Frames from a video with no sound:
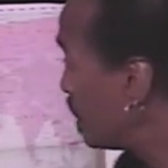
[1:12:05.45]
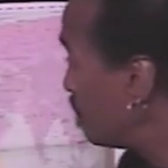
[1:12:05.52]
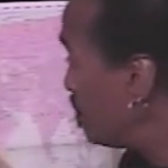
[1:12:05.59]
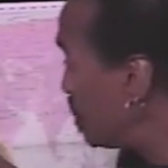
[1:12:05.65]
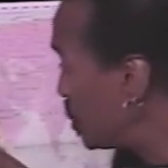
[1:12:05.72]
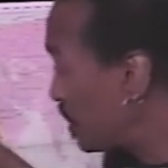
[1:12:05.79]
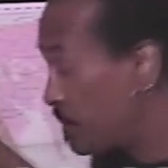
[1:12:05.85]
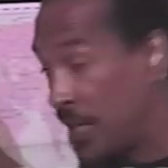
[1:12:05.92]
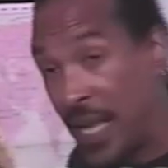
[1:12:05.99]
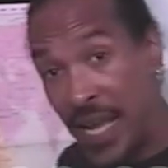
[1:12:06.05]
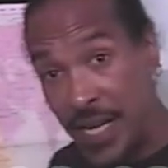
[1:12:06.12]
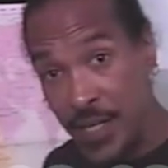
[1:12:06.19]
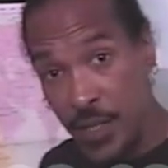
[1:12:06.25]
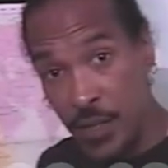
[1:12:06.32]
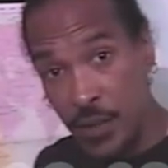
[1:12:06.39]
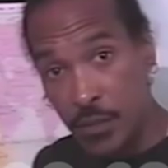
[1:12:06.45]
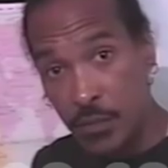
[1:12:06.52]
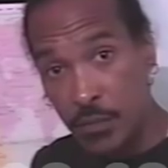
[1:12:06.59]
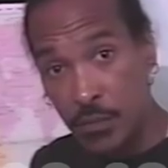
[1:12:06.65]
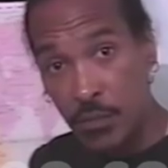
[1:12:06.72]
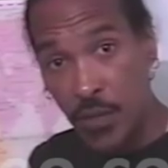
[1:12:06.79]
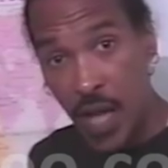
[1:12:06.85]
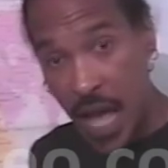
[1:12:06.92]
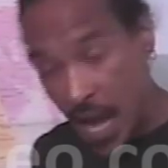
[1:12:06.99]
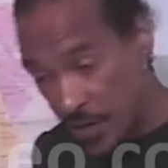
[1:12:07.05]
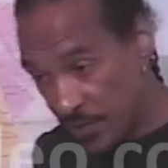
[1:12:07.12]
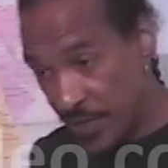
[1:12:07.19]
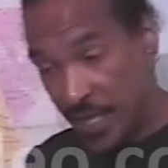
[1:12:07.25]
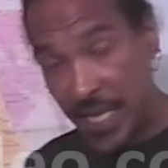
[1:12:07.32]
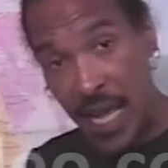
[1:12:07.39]
Bishop Landa, out
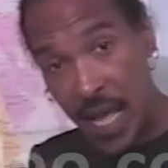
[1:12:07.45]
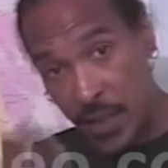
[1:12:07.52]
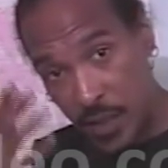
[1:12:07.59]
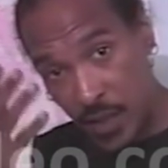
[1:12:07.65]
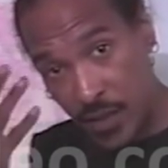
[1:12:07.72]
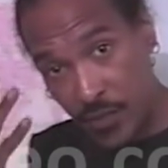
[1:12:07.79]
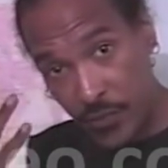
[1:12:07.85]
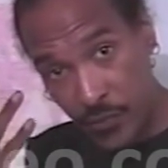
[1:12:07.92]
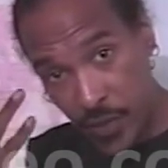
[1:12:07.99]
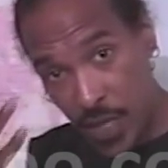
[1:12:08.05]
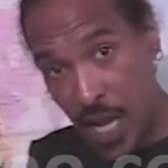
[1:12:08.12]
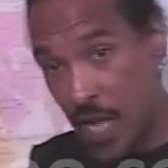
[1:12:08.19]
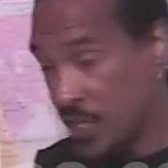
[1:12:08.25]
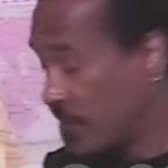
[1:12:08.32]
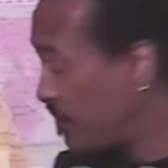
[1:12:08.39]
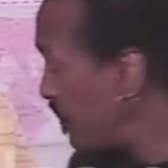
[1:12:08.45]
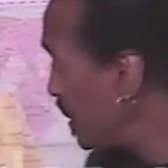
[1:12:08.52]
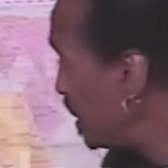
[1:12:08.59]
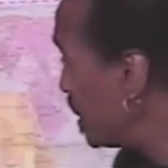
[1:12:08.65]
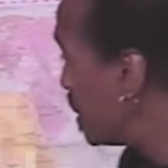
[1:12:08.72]
of the Catholic philosophy,